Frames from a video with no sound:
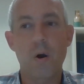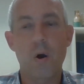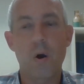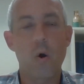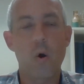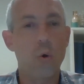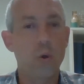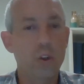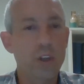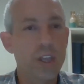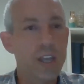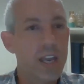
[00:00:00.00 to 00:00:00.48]

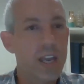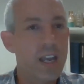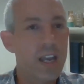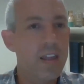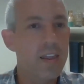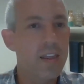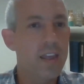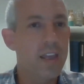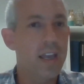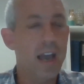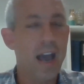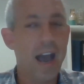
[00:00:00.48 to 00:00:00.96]

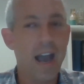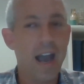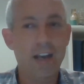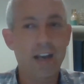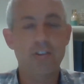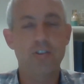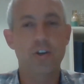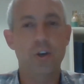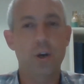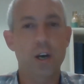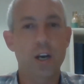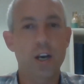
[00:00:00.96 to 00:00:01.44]
only the
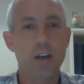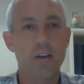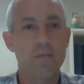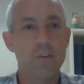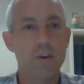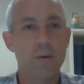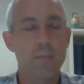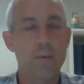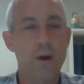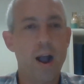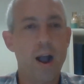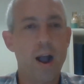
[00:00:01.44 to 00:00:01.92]
exterior
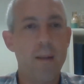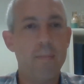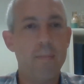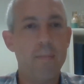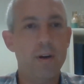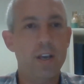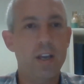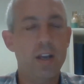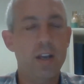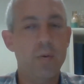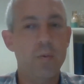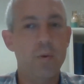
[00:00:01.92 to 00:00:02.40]
of your
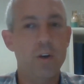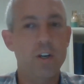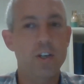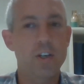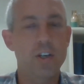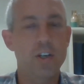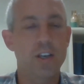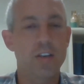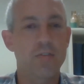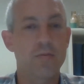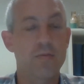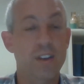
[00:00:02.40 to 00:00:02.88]
property,
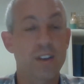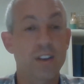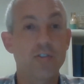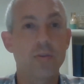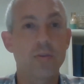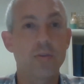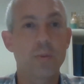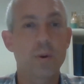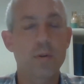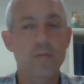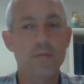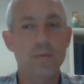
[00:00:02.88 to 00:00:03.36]
which is
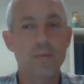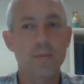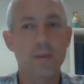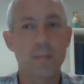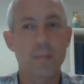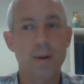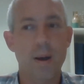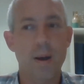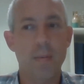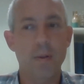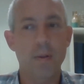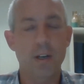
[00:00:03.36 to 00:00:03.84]
visible from
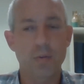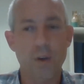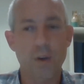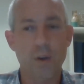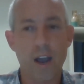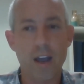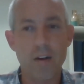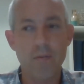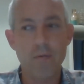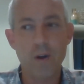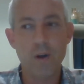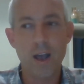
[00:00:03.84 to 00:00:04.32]
the public
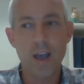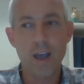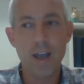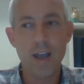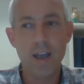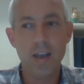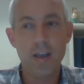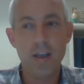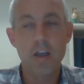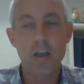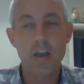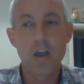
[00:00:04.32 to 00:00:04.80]

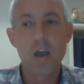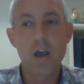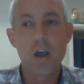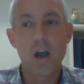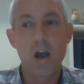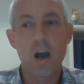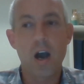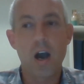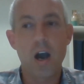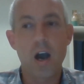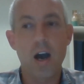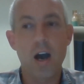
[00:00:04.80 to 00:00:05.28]
right-of-way.
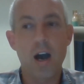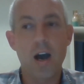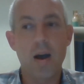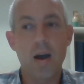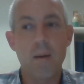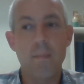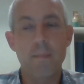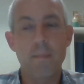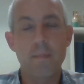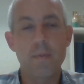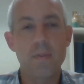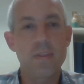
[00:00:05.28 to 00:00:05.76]

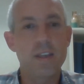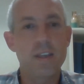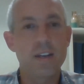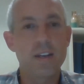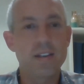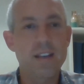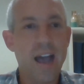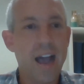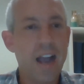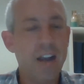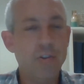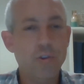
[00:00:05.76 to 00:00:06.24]
The
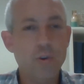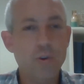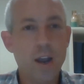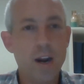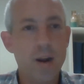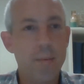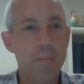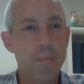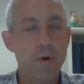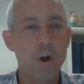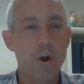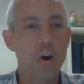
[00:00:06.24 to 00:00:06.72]
tax
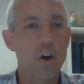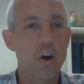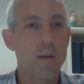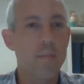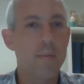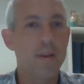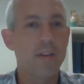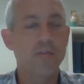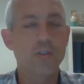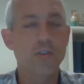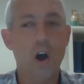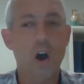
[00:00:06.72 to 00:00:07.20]
credit
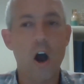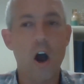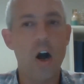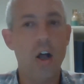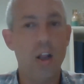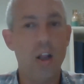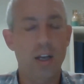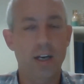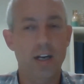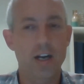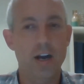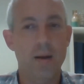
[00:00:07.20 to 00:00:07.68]
program is
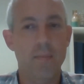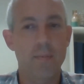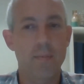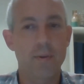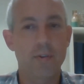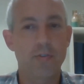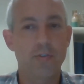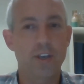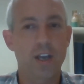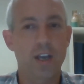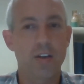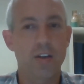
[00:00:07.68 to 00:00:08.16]
all
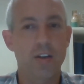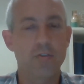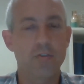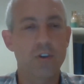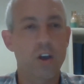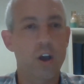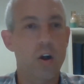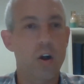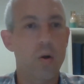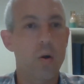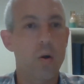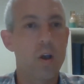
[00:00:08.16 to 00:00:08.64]
encompassing.
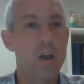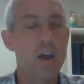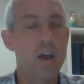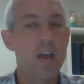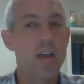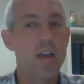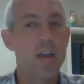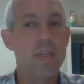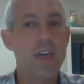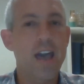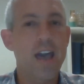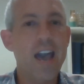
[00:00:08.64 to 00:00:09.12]
So
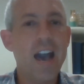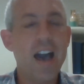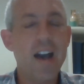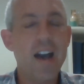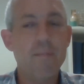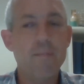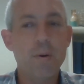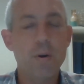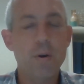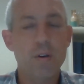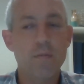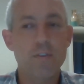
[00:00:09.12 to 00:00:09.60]
they
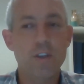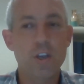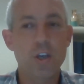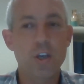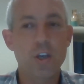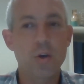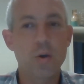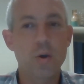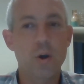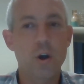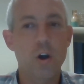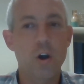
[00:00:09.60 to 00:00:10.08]
have
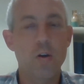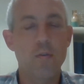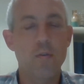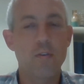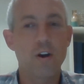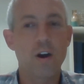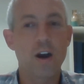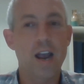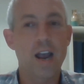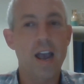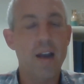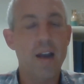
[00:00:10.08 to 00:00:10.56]
purview
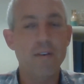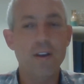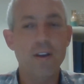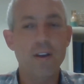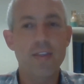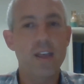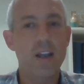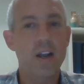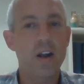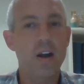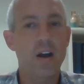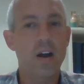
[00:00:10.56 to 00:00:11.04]
over
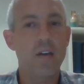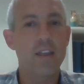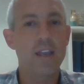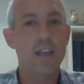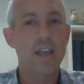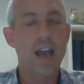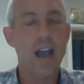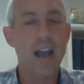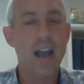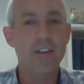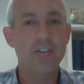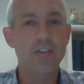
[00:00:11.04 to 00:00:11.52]
everything on
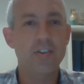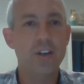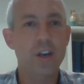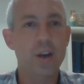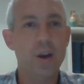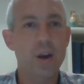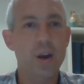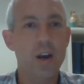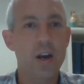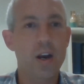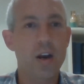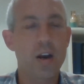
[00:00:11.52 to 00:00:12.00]
the
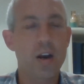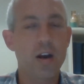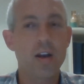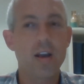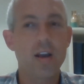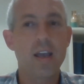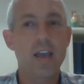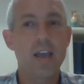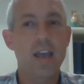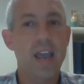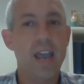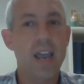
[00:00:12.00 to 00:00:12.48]
exterior
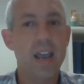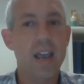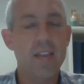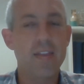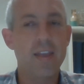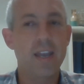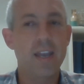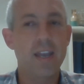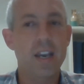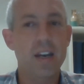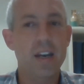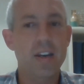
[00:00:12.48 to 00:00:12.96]

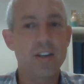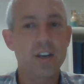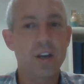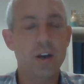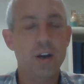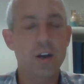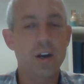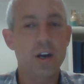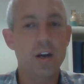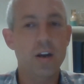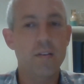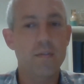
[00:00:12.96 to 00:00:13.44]
and the
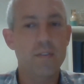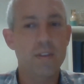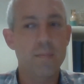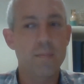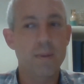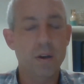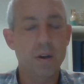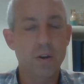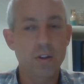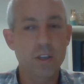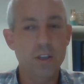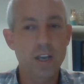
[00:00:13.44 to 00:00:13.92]
interior of the
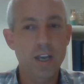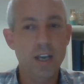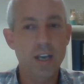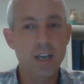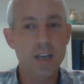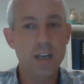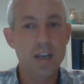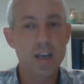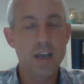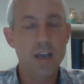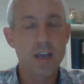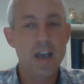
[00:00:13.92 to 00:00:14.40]

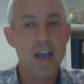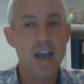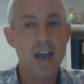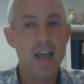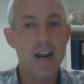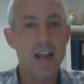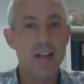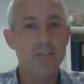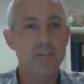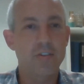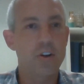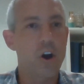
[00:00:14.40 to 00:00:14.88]
building,
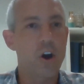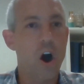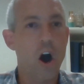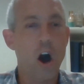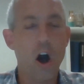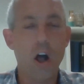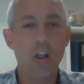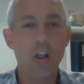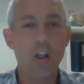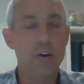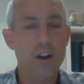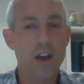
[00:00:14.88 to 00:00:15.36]
and it's an
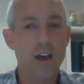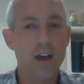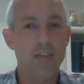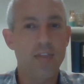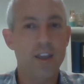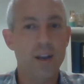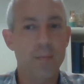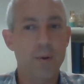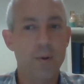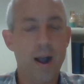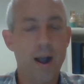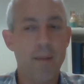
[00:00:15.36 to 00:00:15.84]
all or
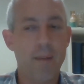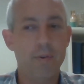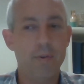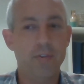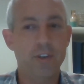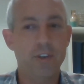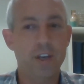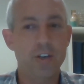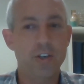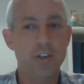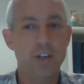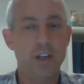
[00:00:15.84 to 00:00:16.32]
nothing
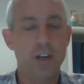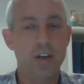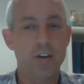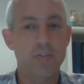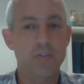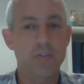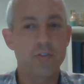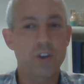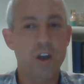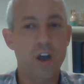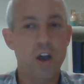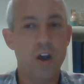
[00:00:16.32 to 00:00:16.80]
proposition.
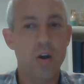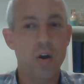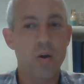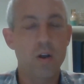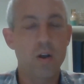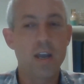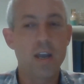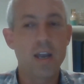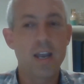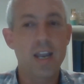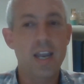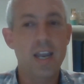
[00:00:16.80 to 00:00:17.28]
So
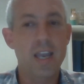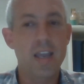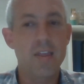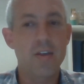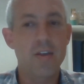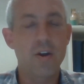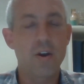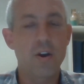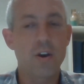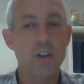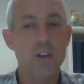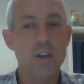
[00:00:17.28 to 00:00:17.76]

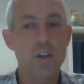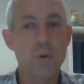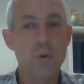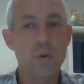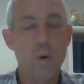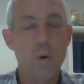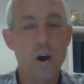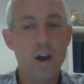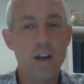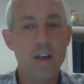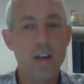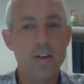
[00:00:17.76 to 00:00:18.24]
either
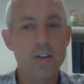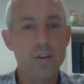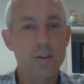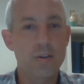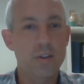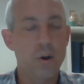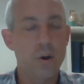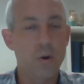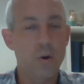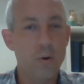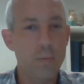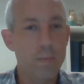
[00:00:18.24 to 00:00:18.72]
you want to
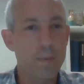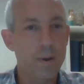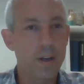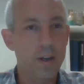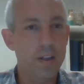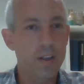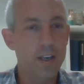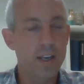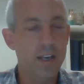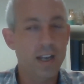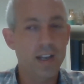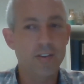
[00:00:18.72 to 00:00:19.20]
do the whole
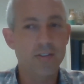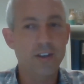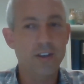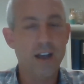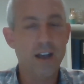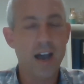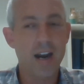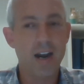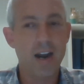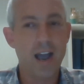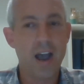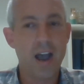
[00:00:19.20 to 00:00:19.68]
building
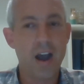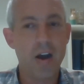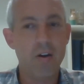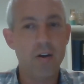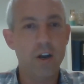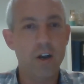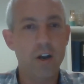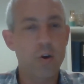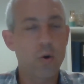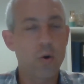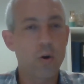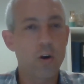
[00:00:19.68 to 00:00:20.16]
inside and
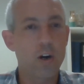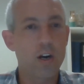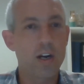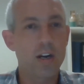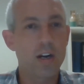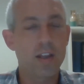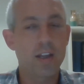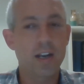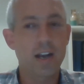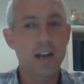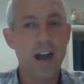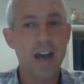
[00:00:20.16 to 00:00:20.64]
out
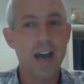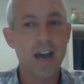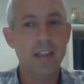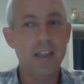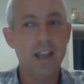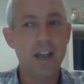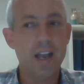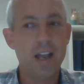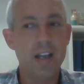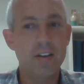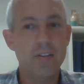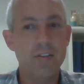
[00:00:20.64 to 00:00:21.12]
according to the
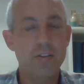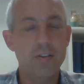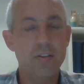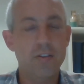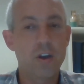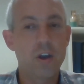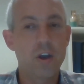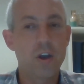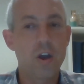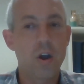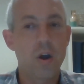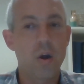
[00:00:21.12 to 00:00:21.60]
guidelines,
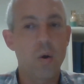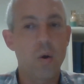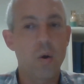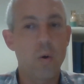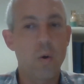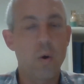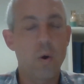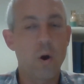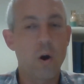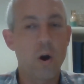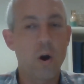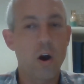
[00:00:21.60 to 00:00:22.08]

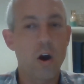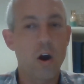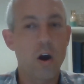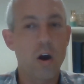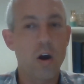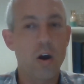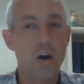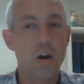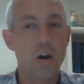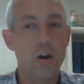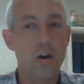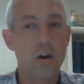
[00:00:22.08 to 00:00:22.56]

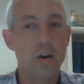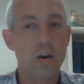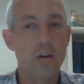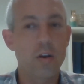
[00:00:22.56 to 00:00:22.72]
or